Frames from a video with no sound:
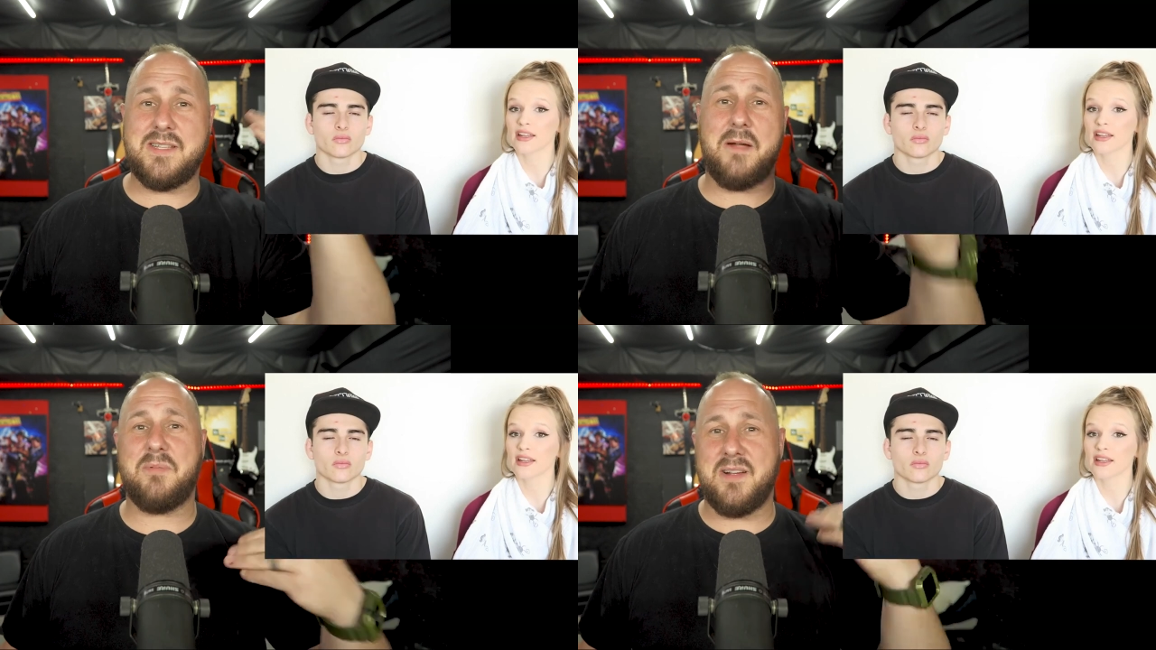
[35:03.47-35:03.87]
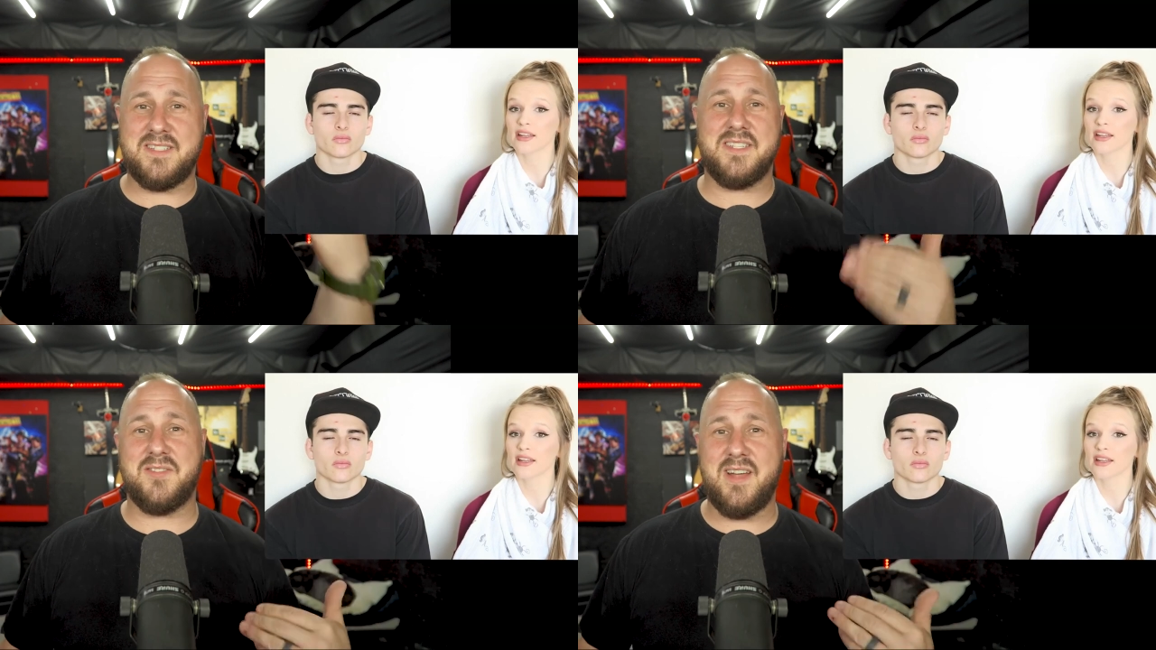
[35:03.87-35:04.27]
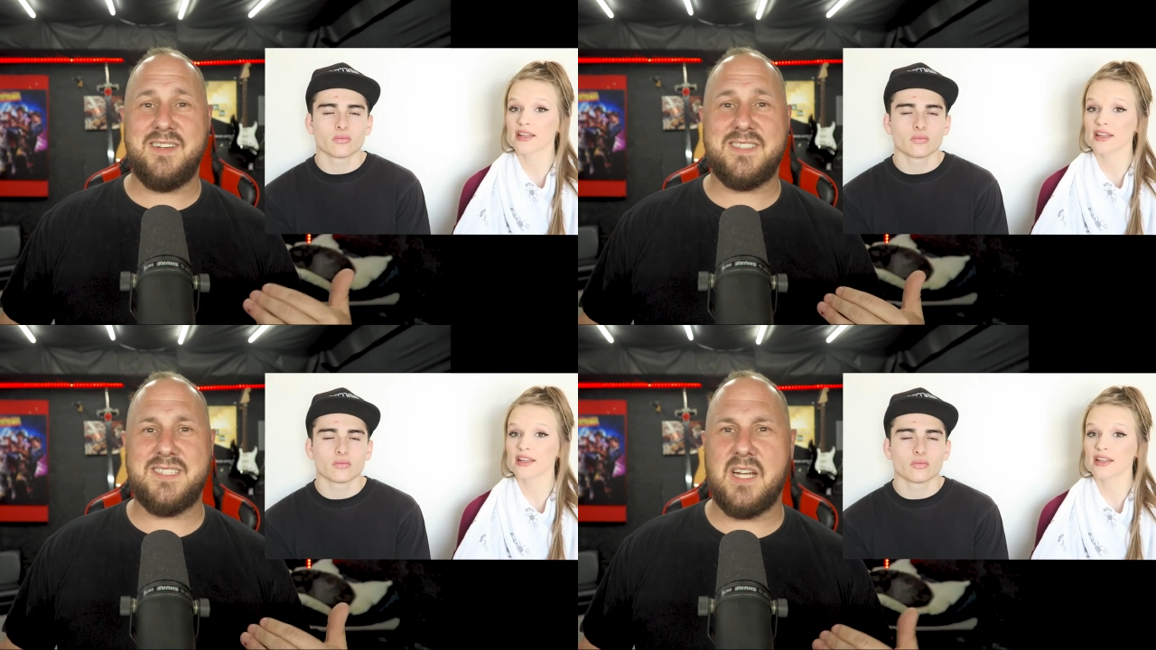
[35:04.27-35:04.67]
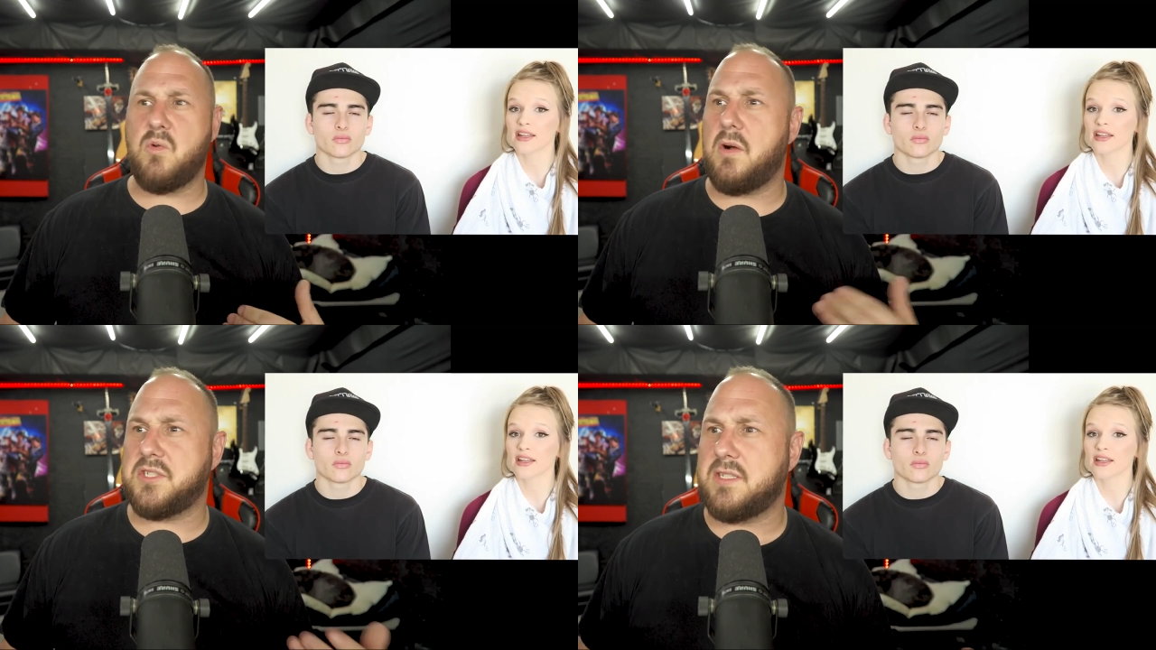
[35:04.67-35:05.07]
Speaker 1: thought process, right? She's like,
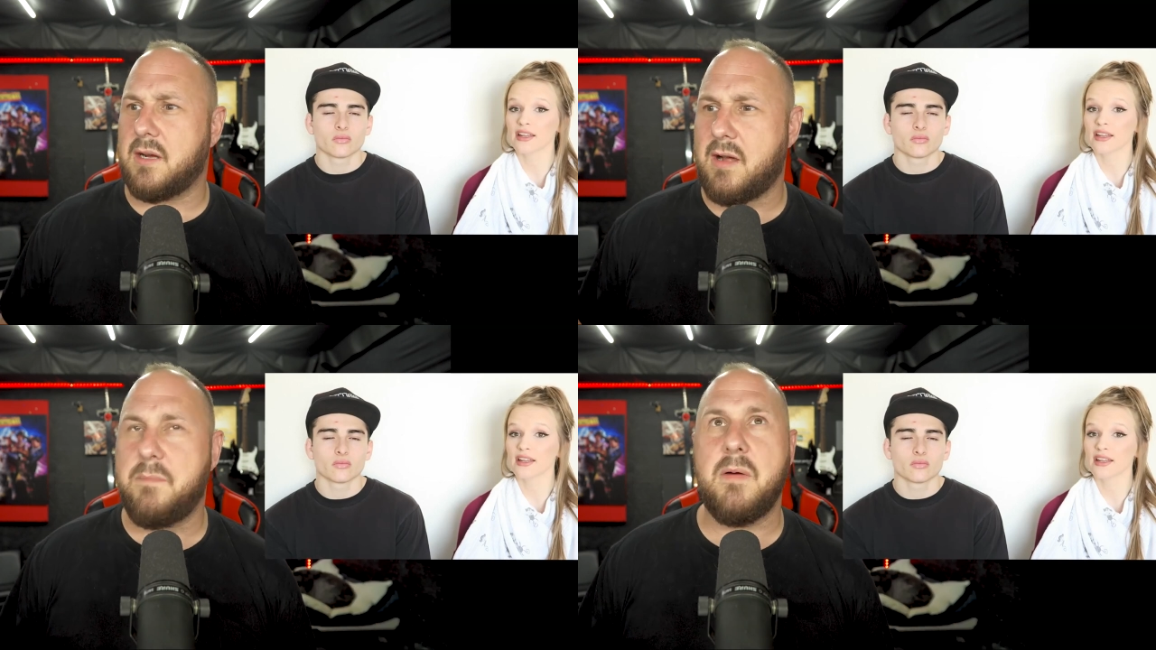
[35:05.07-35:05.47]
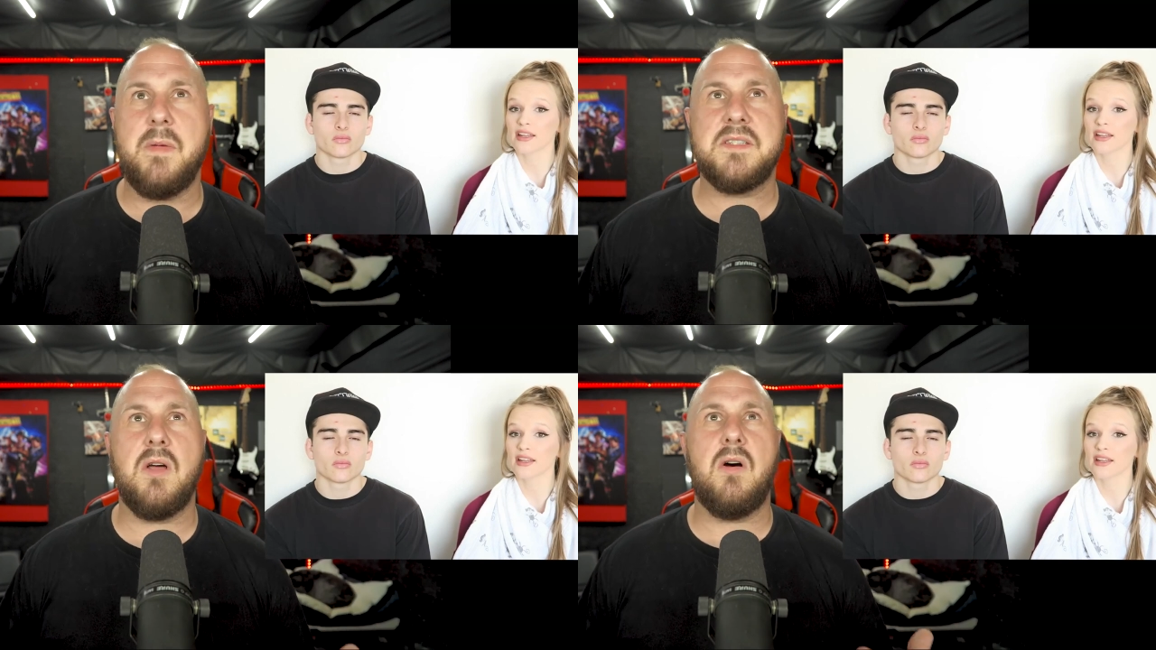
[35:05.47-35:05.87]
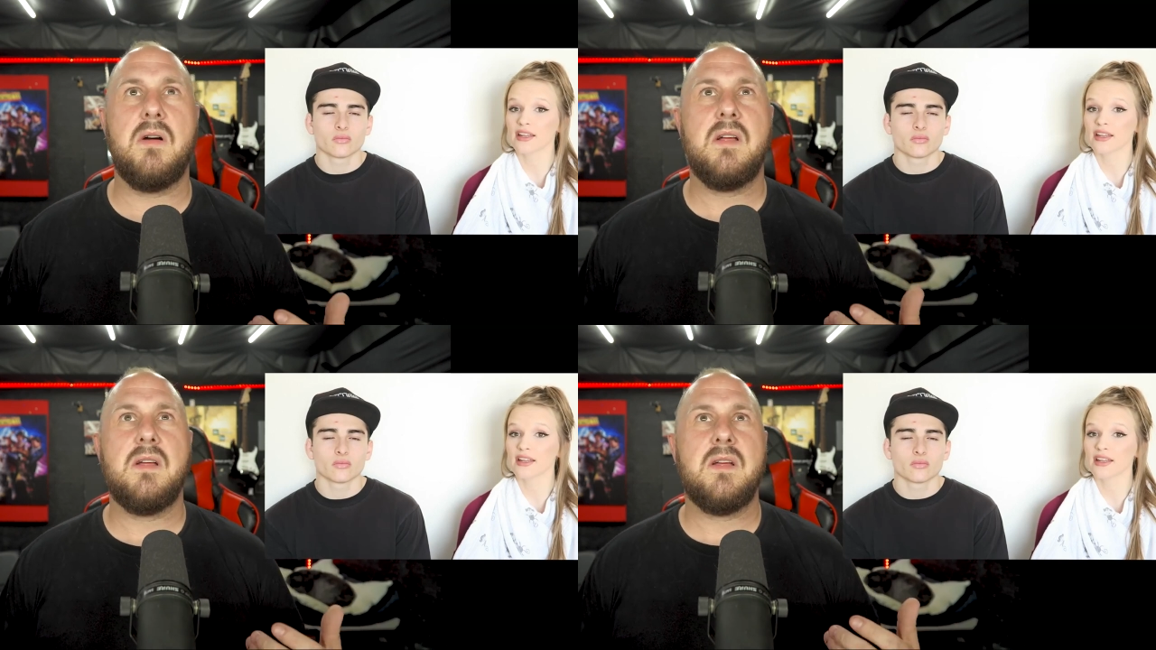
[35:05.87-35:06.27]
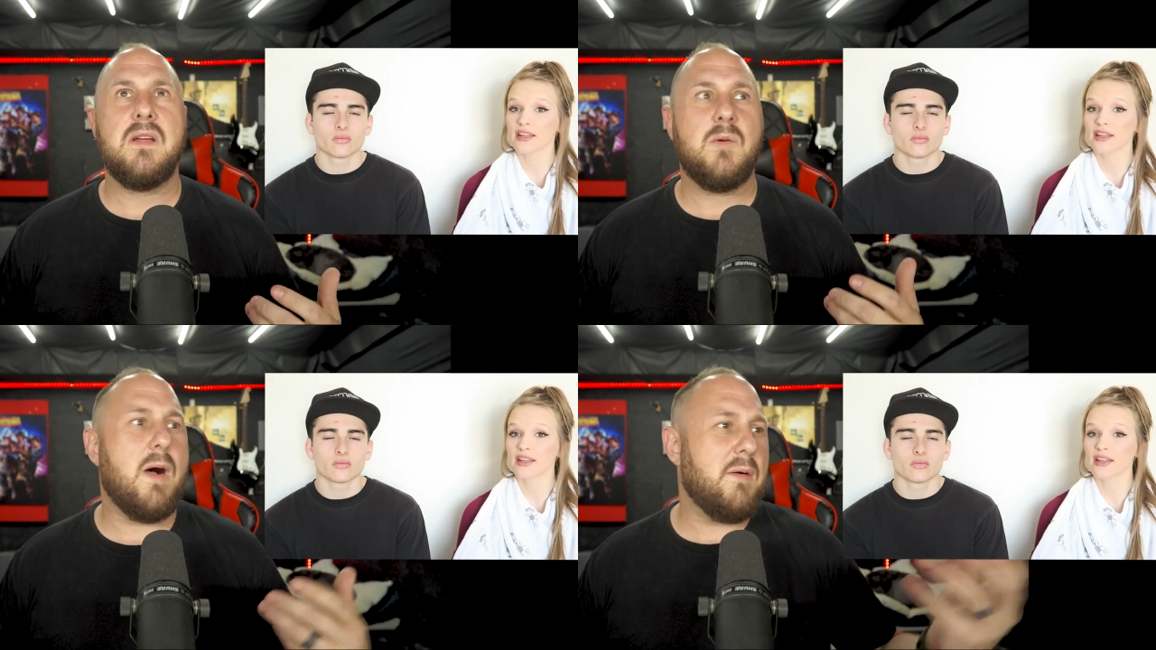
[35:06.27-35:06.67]
well, she talked crap about me, so
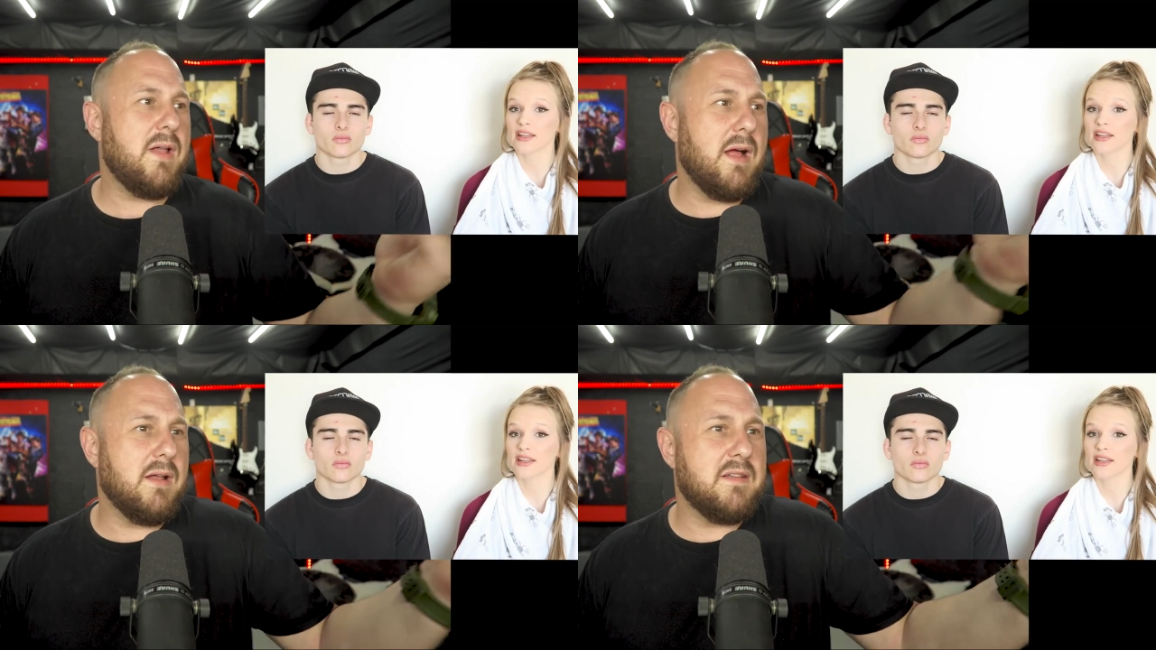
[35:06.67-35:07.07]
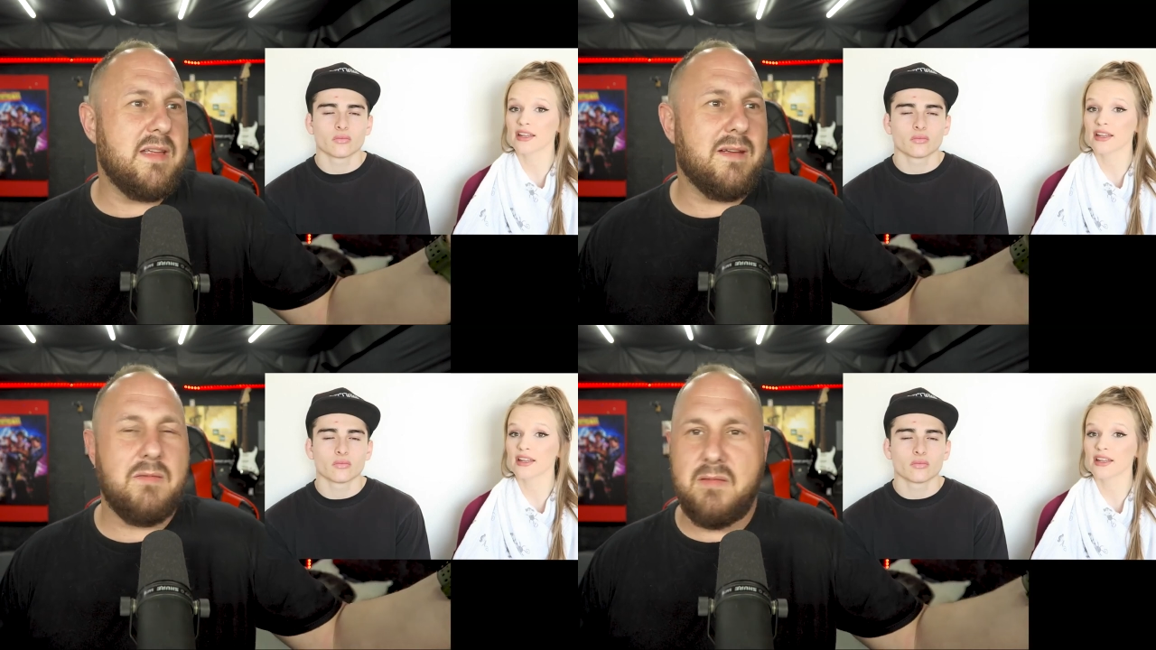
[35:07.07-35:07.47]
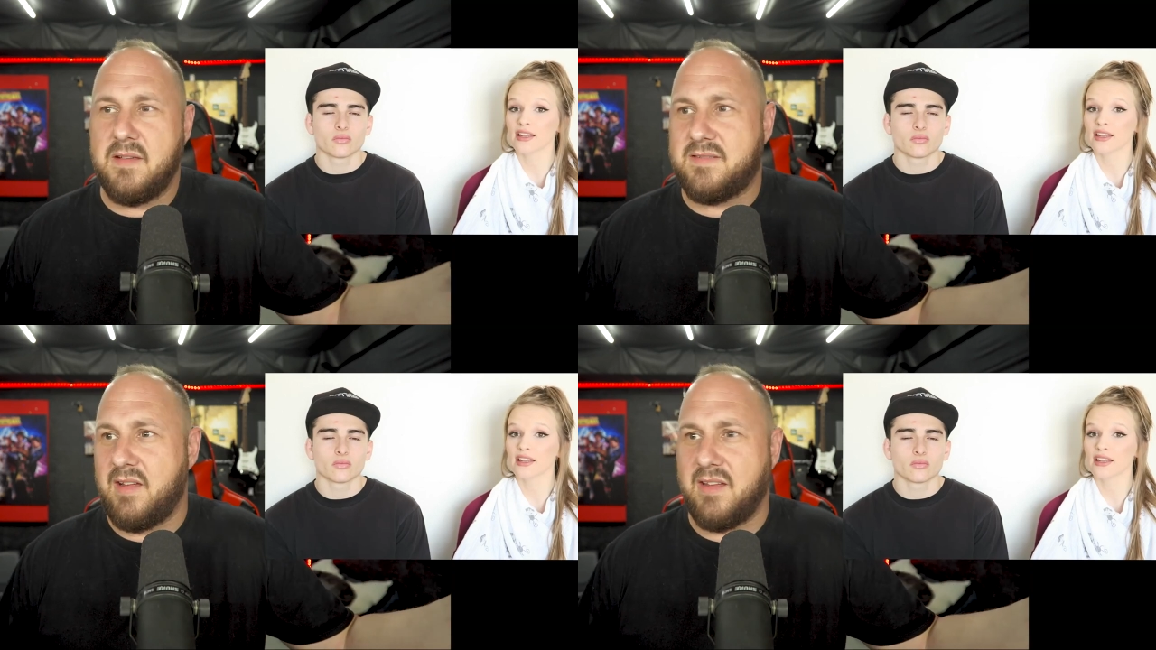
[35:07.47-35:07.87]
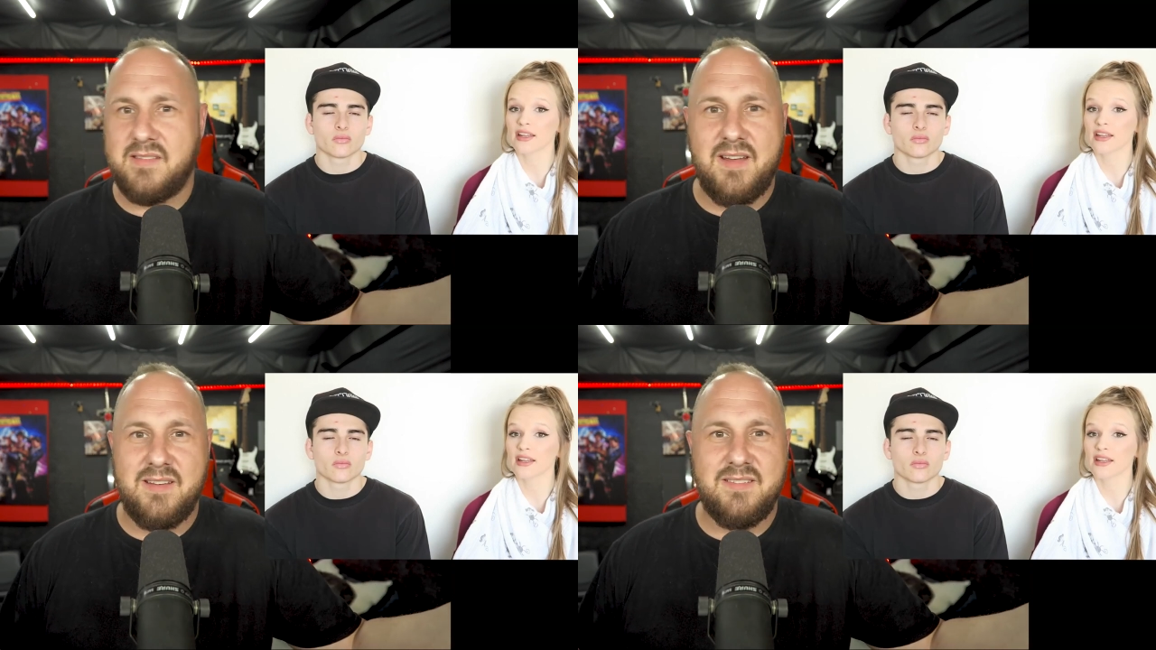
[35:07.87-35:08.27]
why would I'm going to take this thing
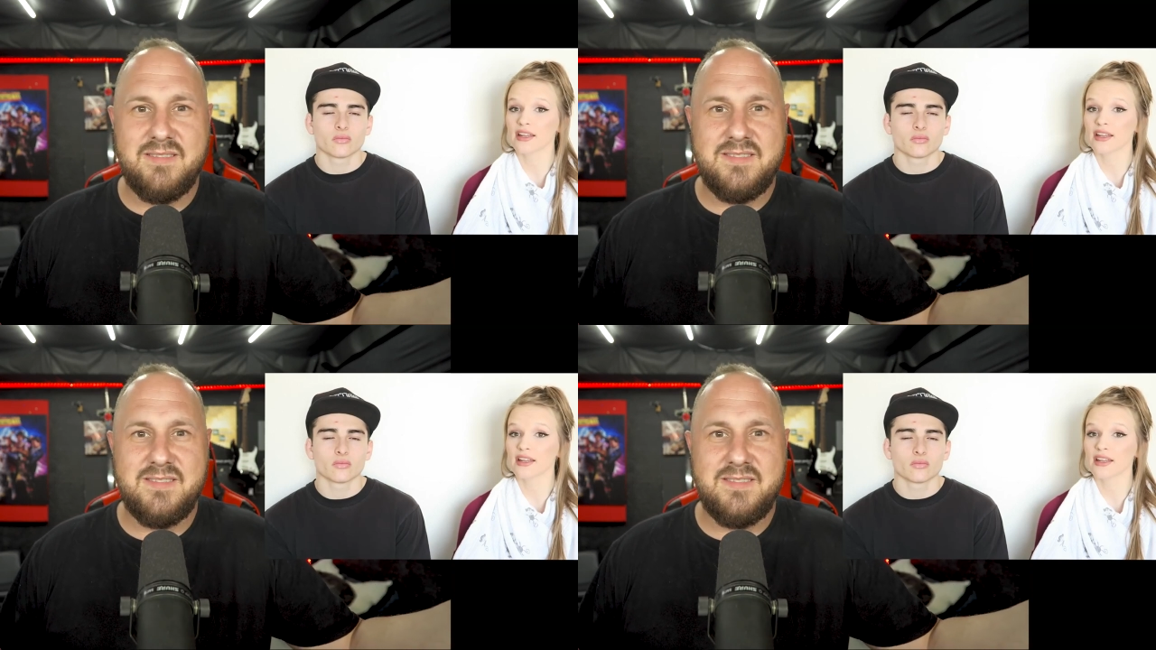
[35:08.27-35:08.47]
instead?